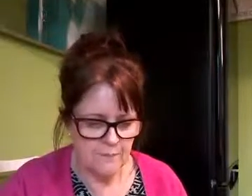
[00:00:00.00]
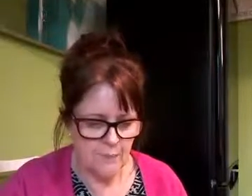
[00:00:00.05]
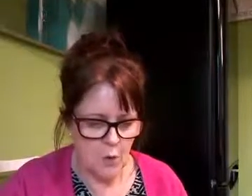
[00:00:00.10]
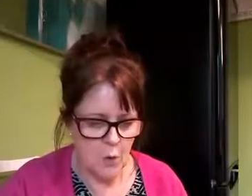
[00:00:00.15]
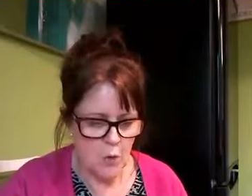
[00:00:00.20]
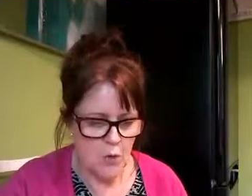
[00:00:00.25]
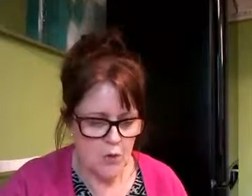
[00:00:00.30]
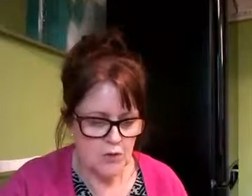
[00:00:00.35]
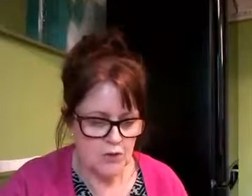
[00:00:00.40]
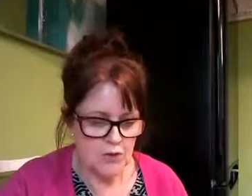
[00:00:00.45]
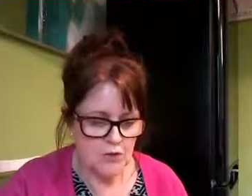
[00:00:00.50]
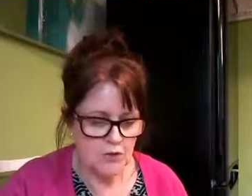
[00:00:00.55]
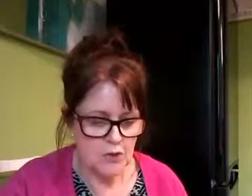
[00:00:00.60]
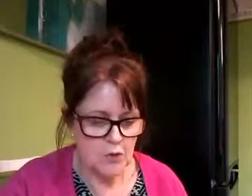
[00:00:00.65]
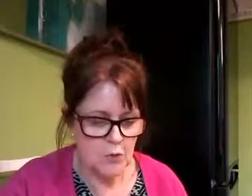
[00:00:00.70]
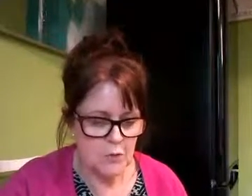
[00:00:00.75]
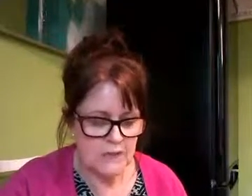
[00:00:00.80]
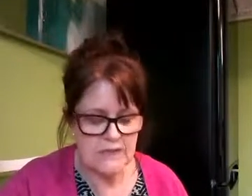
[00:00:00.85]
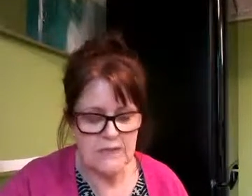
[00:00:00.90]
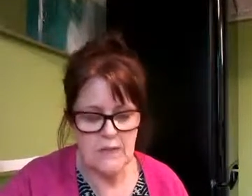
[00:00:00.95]
all you do is you
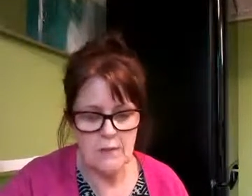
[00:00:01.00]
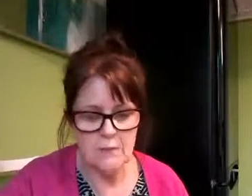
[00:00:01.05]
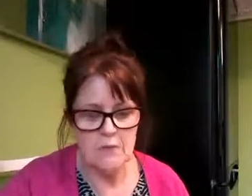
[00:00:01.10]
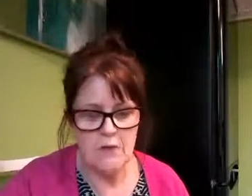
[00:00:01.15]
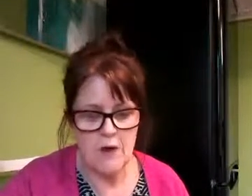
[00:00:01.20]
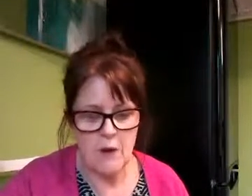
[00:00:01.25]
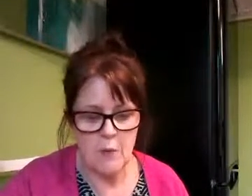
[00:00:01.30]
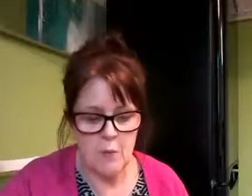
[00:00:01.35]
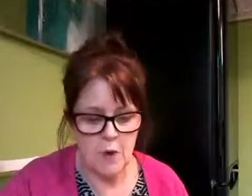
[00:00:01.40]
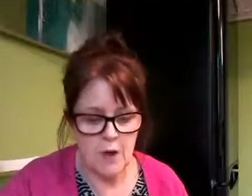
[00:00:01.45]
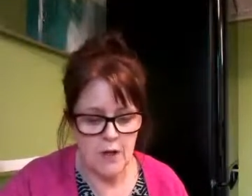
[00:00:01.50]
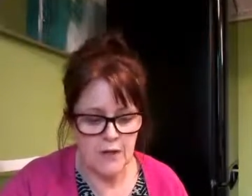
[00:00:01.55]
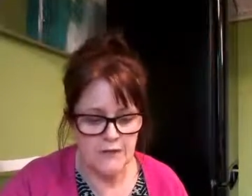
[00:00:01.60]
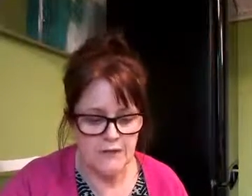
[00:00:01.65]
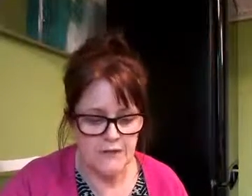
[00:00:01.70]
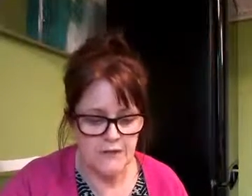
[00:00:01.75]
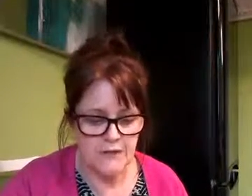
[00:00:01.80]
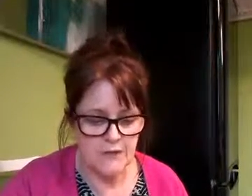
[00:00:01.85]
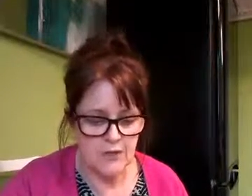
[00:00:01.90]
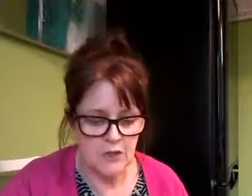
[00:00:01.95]
whisk up your egg
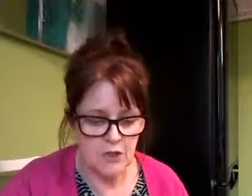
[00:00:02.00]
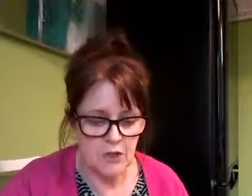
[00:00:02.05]
whites,